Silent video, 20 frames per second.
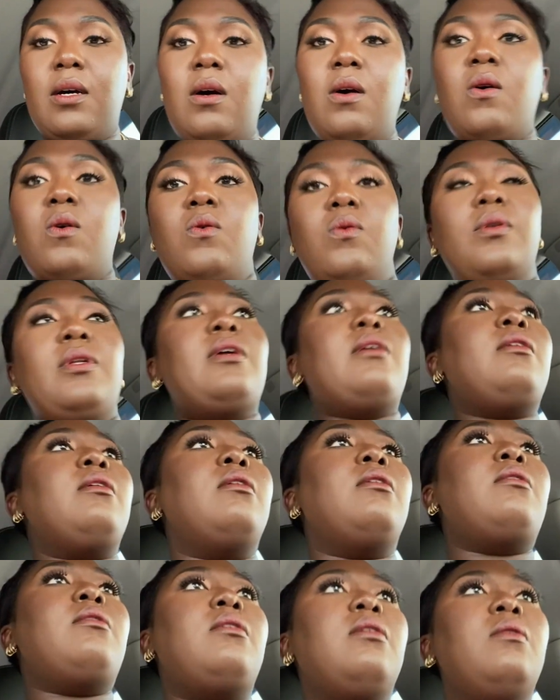holding
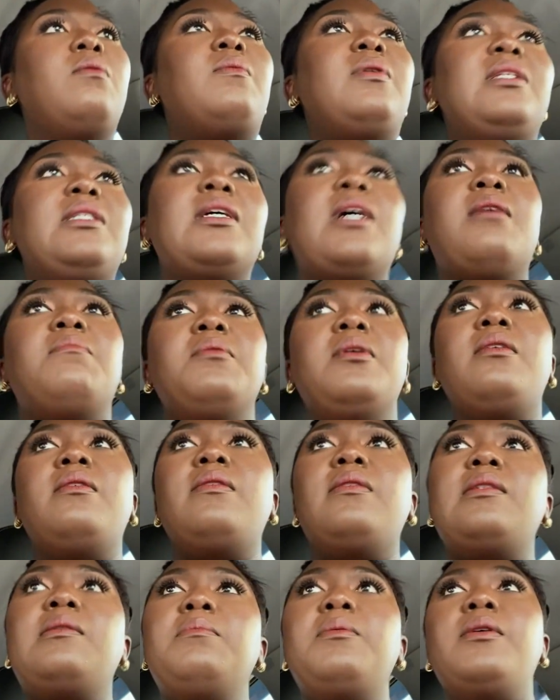up. What time it
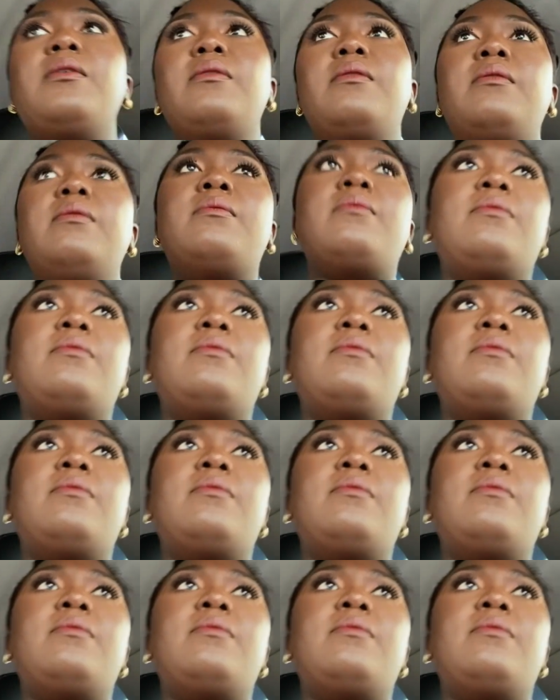is, Mia?